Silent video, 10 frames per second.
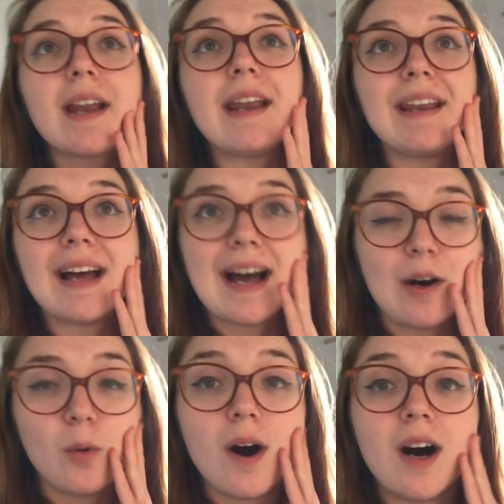
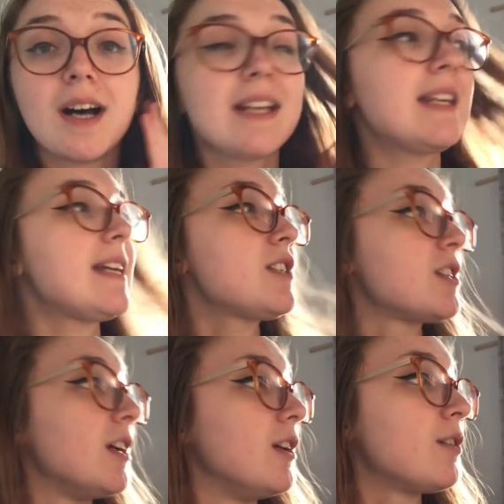Now, I need
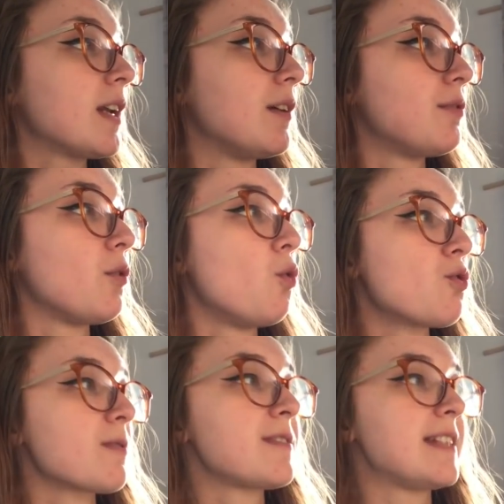to kind of
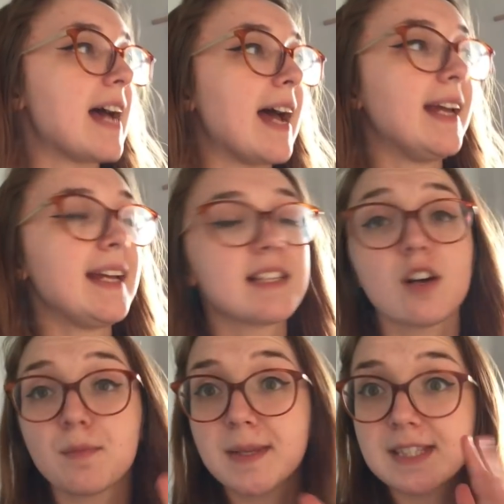order today. It's
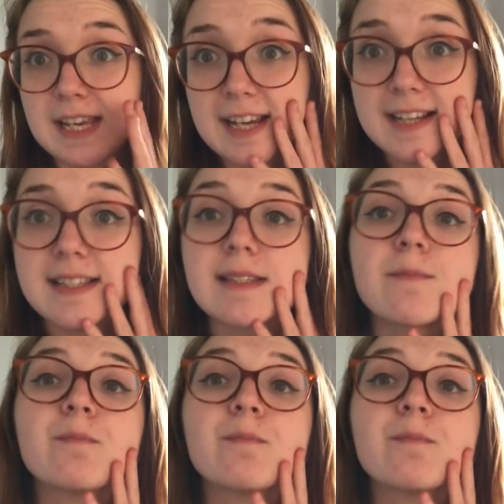half past six.